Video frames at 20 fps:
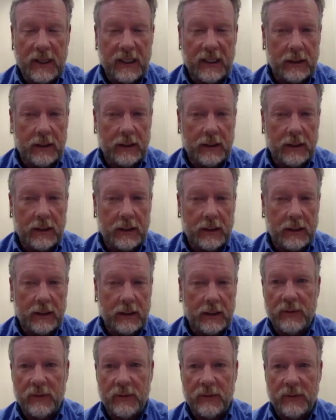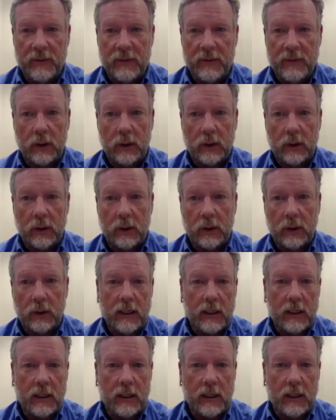I've been involved for a
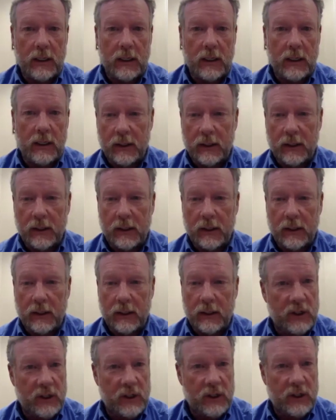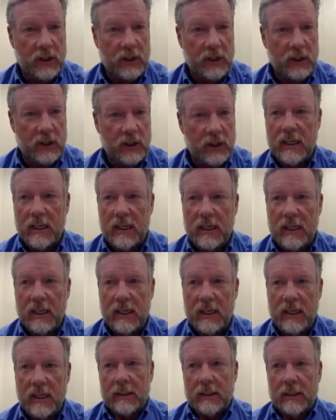lot of years, Michael and Jacob.
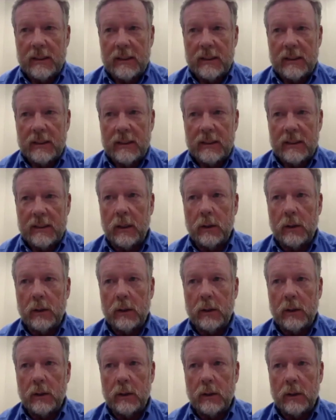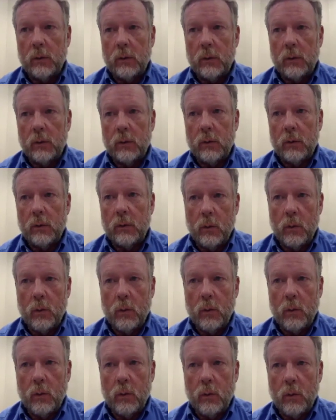So
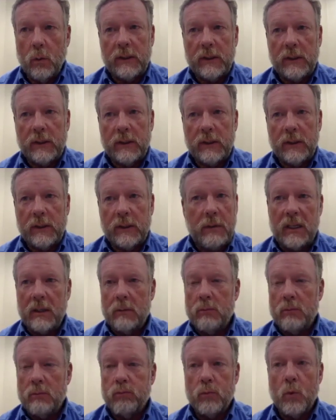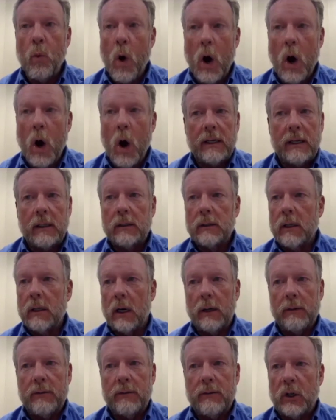what's maybe one
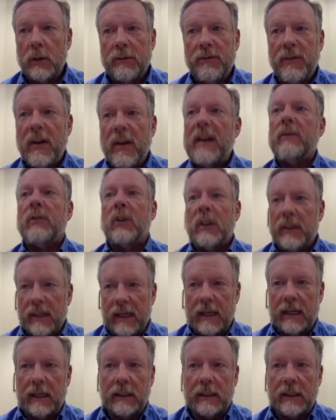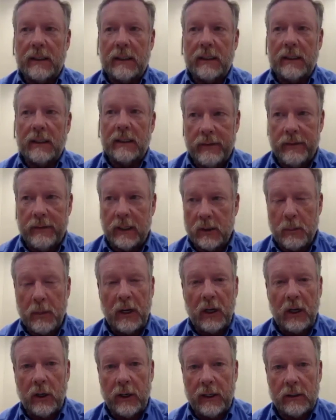of your favorite things that you've
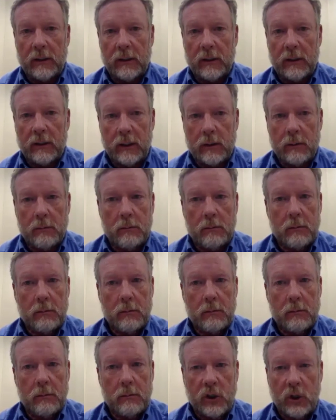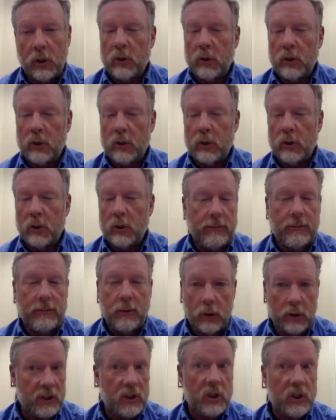experienced in church life
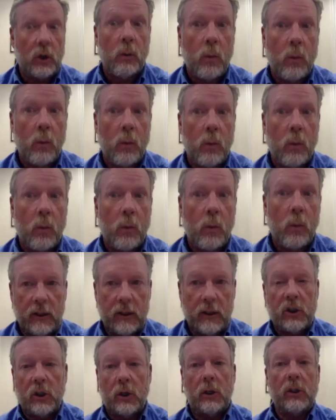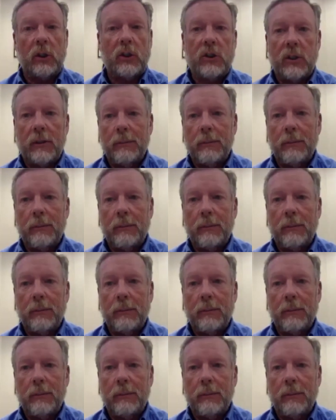or in your work at the church?